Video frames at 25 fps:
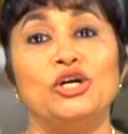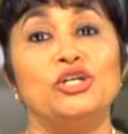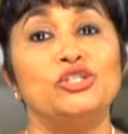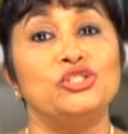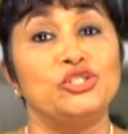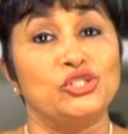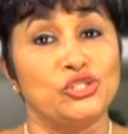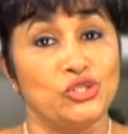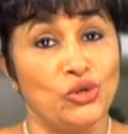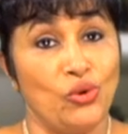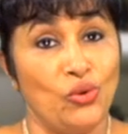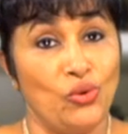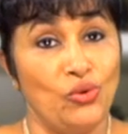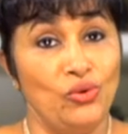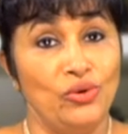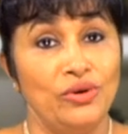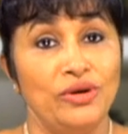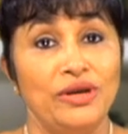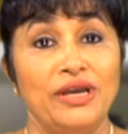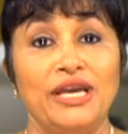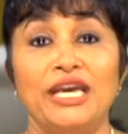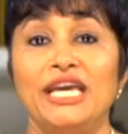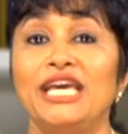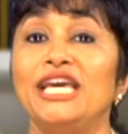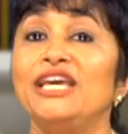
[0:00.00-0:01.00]
So,
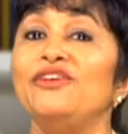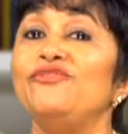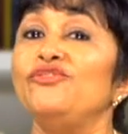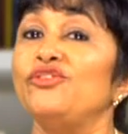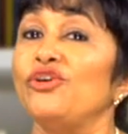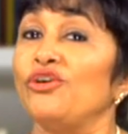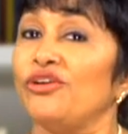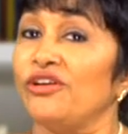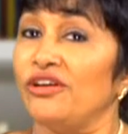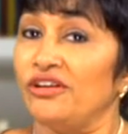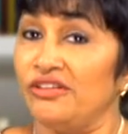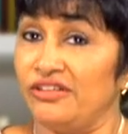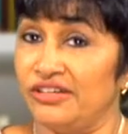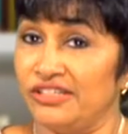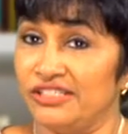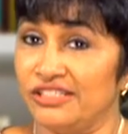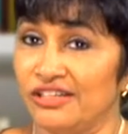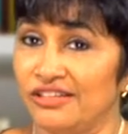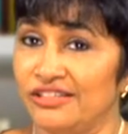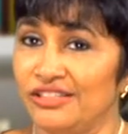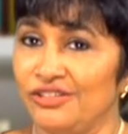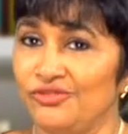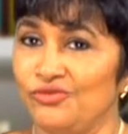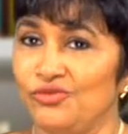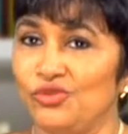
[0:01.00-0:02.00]
if you're a
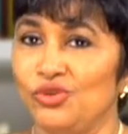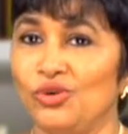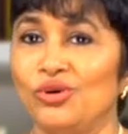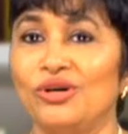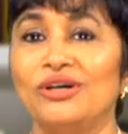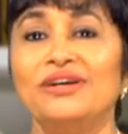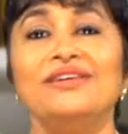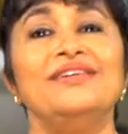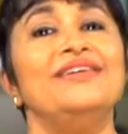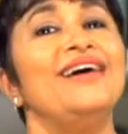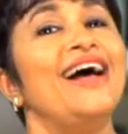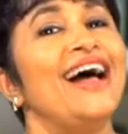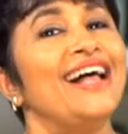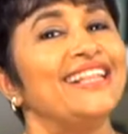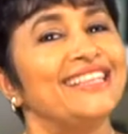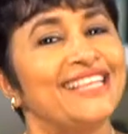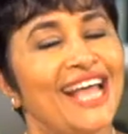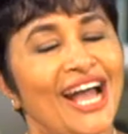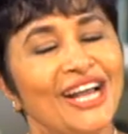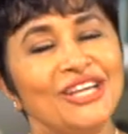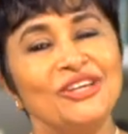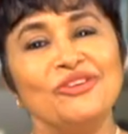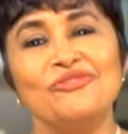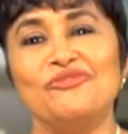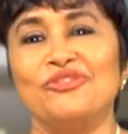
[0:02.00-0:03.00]
returning viewer,
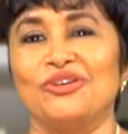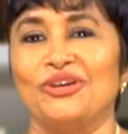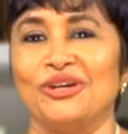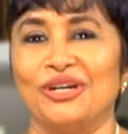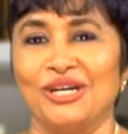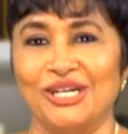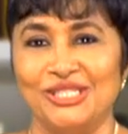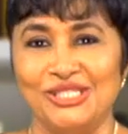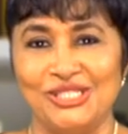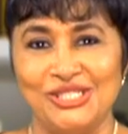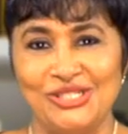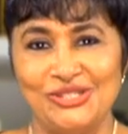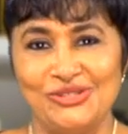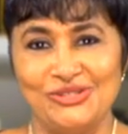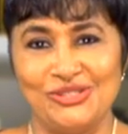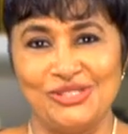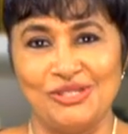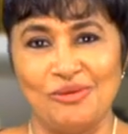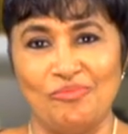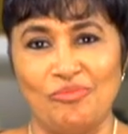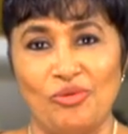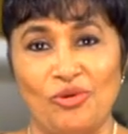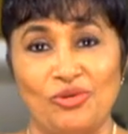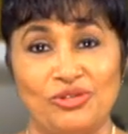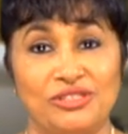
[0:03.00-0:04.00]
thank you for your continued
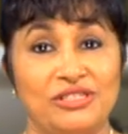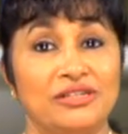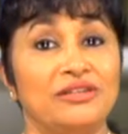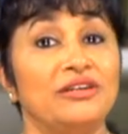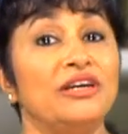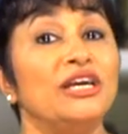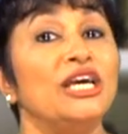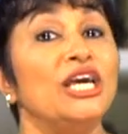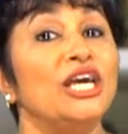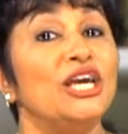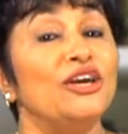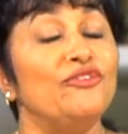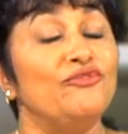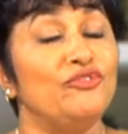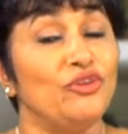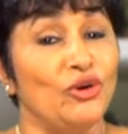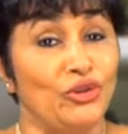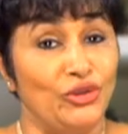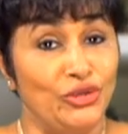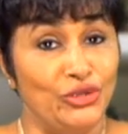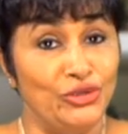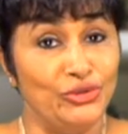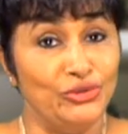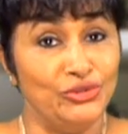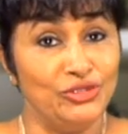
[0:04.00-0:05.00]
support. If you're
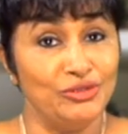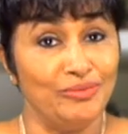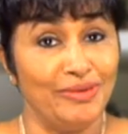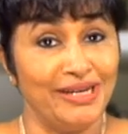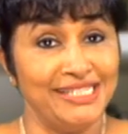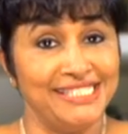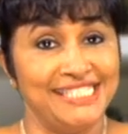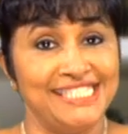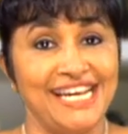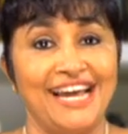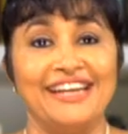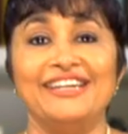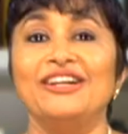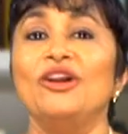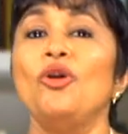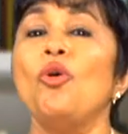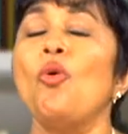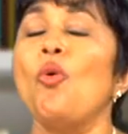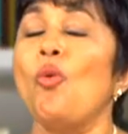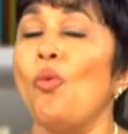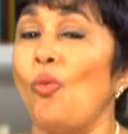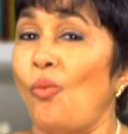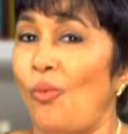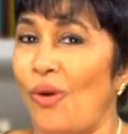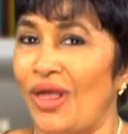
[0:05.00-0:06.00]
new to my channel,
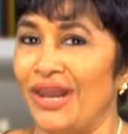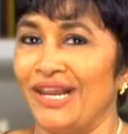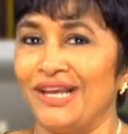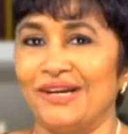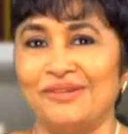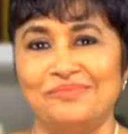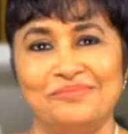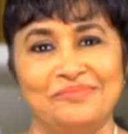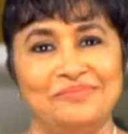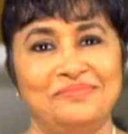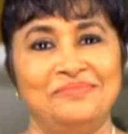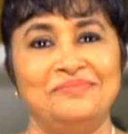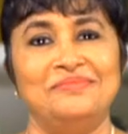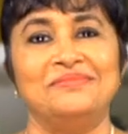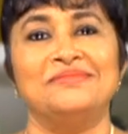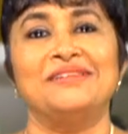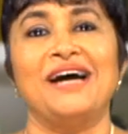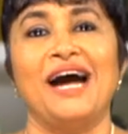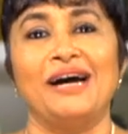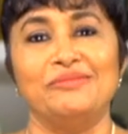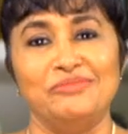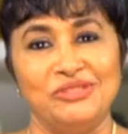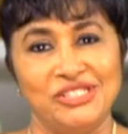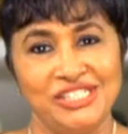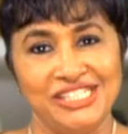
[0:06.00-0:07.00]
welcome.
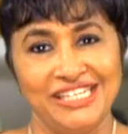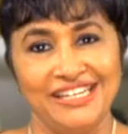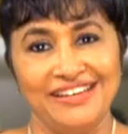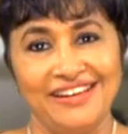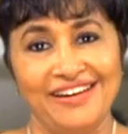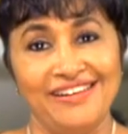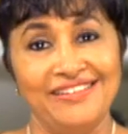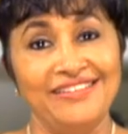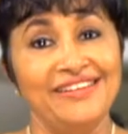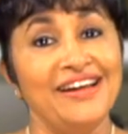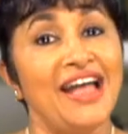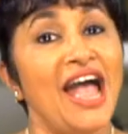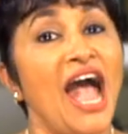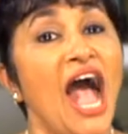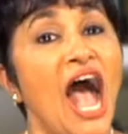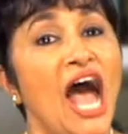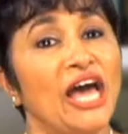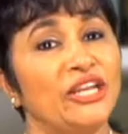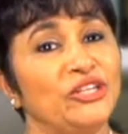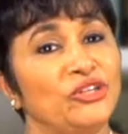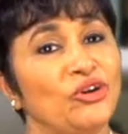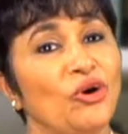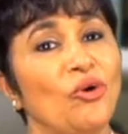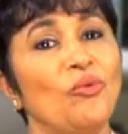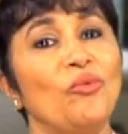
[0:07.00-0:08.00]
I'm Sheila
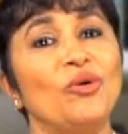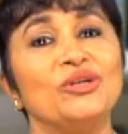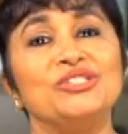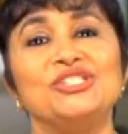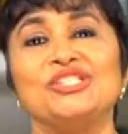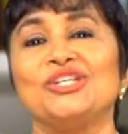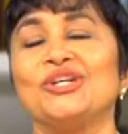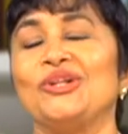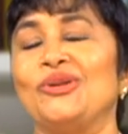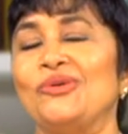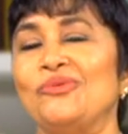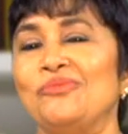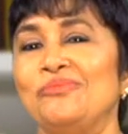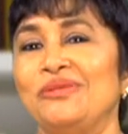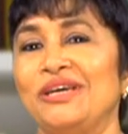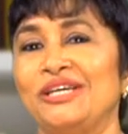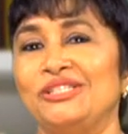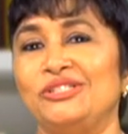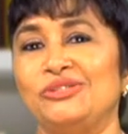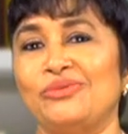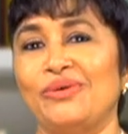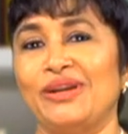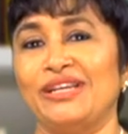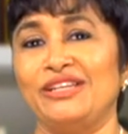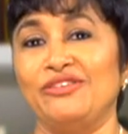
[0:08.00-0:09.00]
and you're watching Lumiere
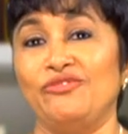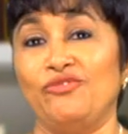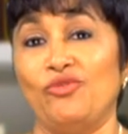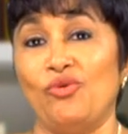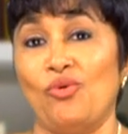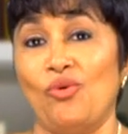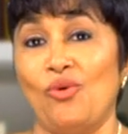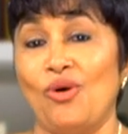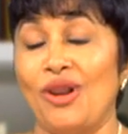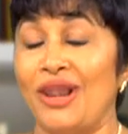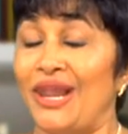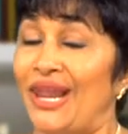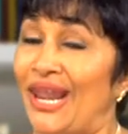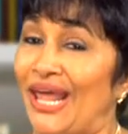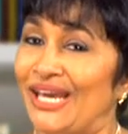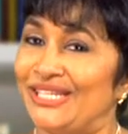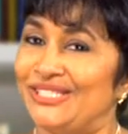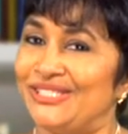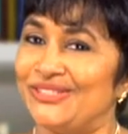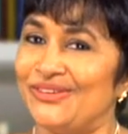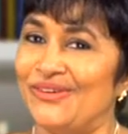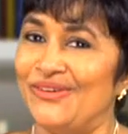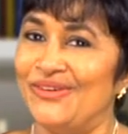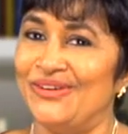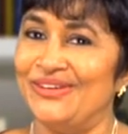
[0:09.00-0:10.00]
24.
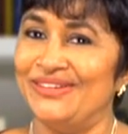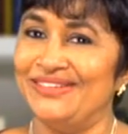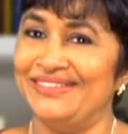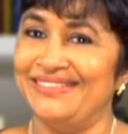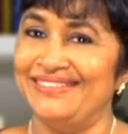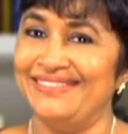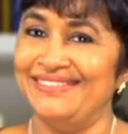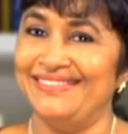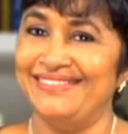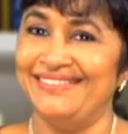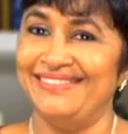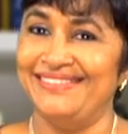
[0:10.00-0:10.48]
Light on!